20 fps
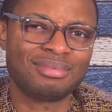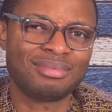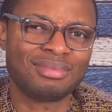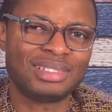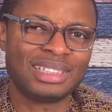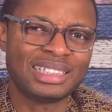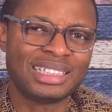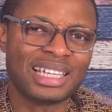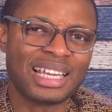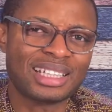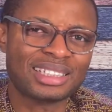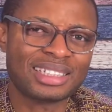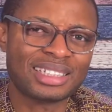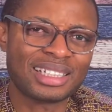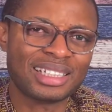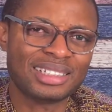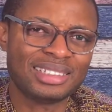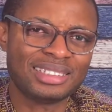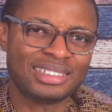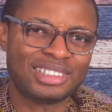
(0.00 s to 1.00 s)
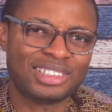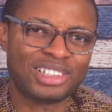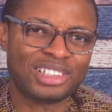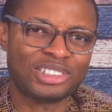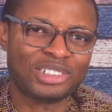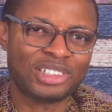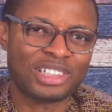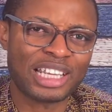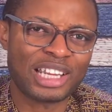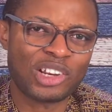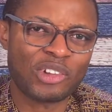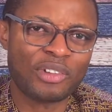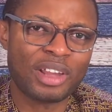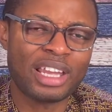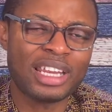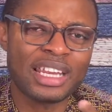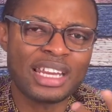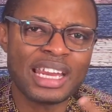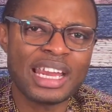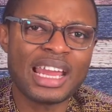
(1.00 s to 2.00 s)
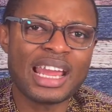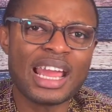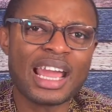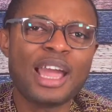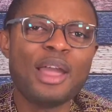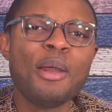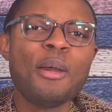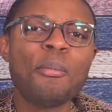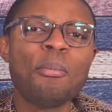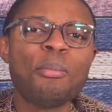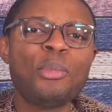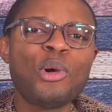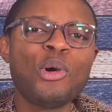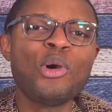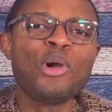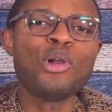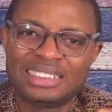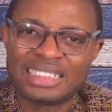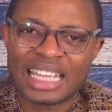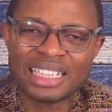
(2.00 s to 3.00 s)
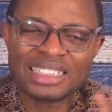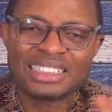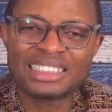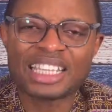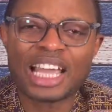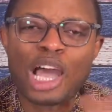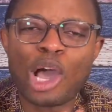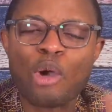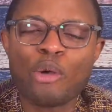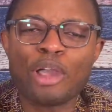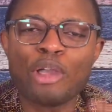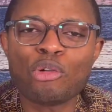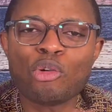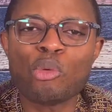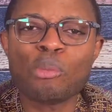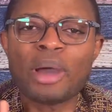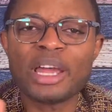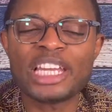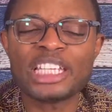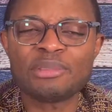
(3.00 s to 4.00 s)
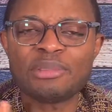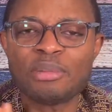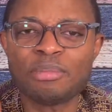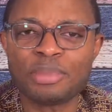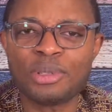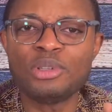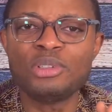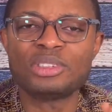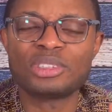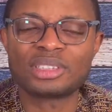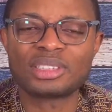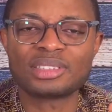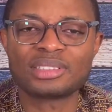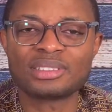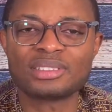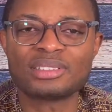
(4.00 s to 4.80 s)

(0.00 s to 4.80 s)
You see that? She doesn't know that I love her. Yeah, but that is how a woman has been built.